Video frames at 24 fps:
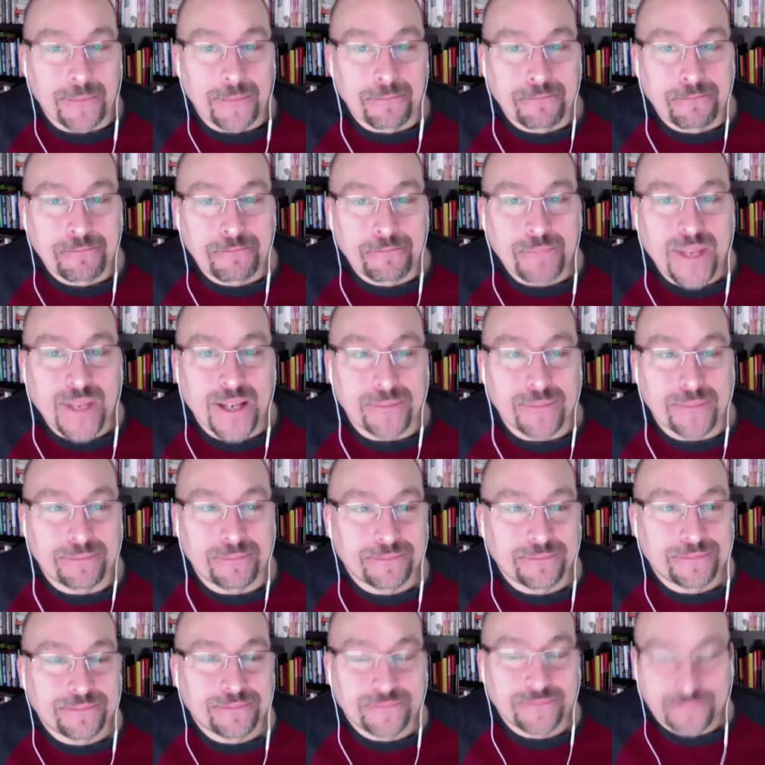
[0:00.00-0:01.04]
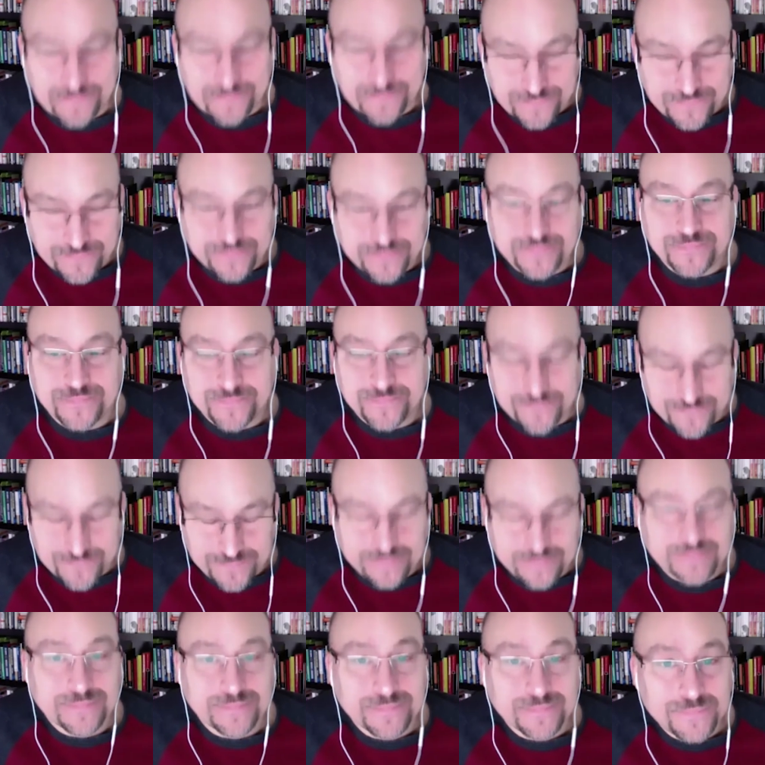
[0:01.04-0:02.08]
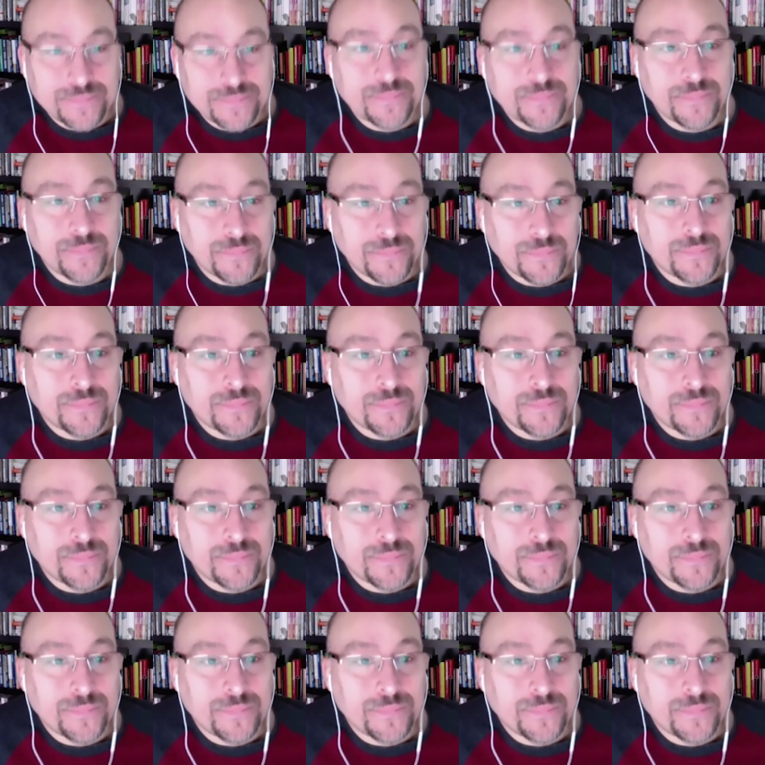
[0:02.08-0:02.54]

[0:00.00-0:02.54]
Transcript: the same reaction you have. I look at some people's listings, I'm like,